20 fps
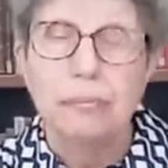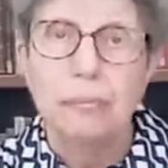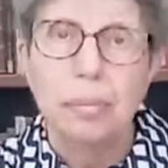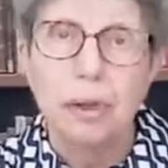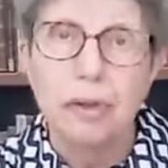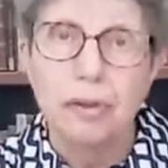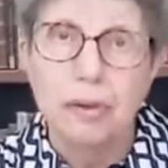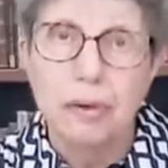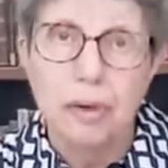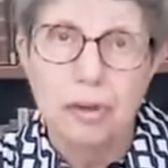
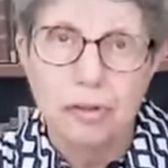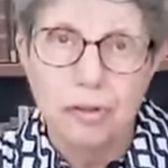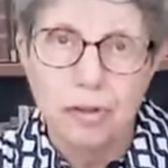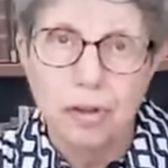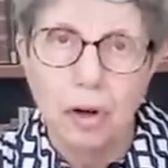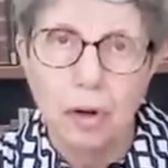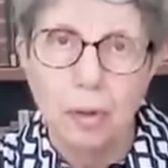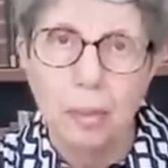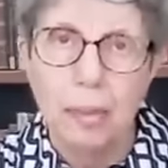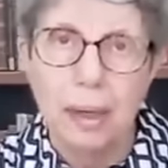But there are
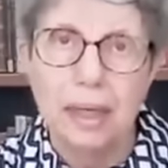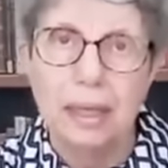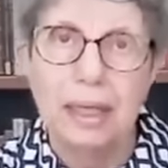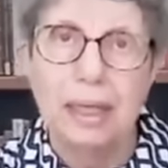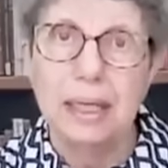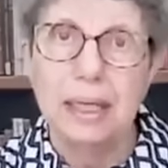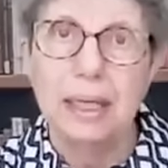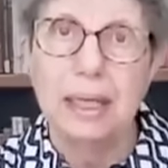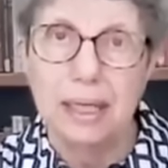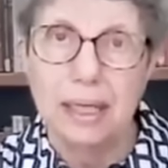so
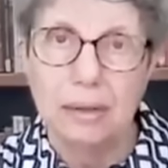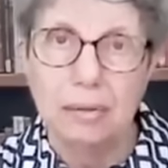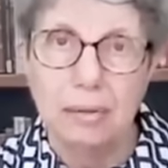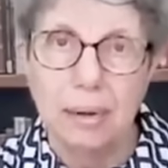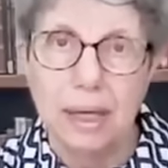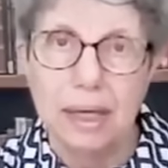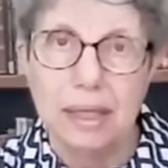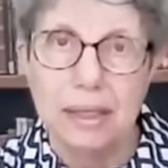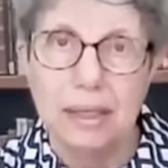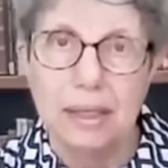many
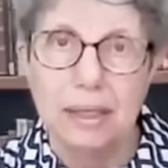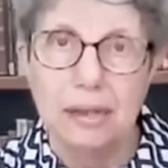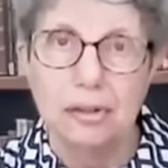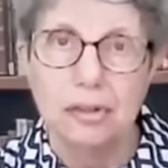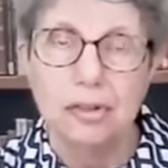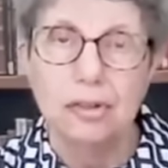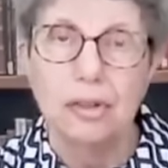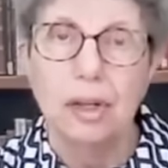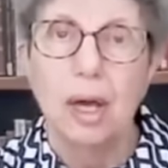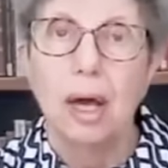
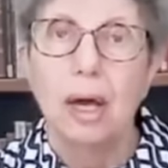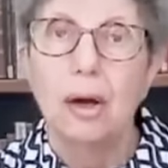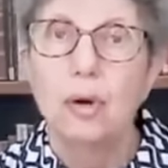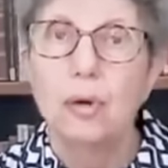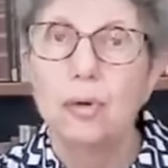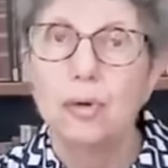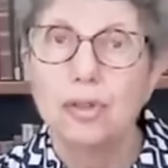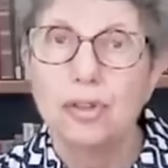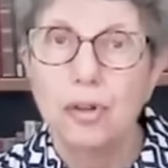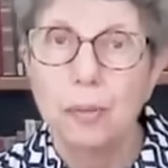Iranians
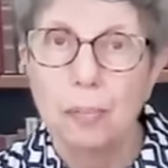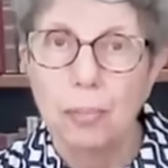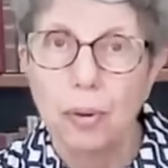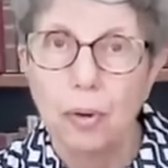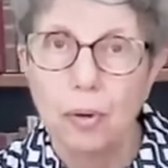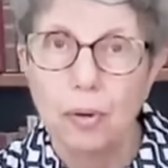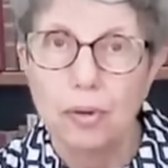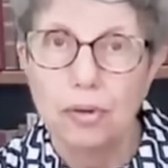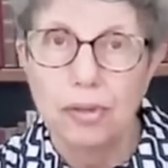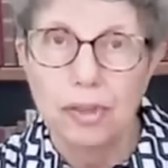who
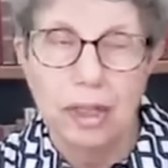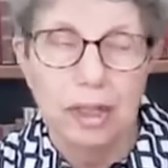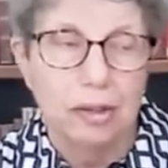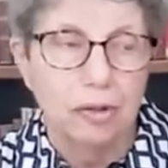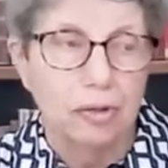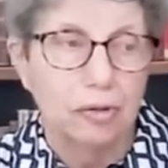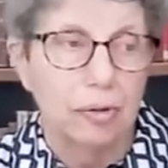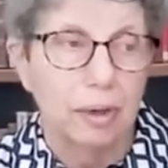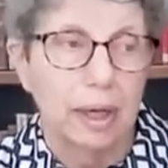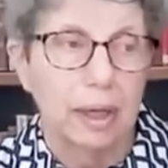support
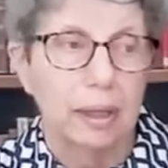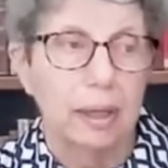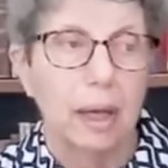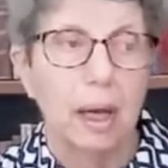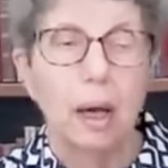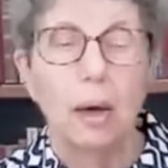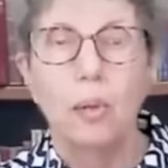Israel,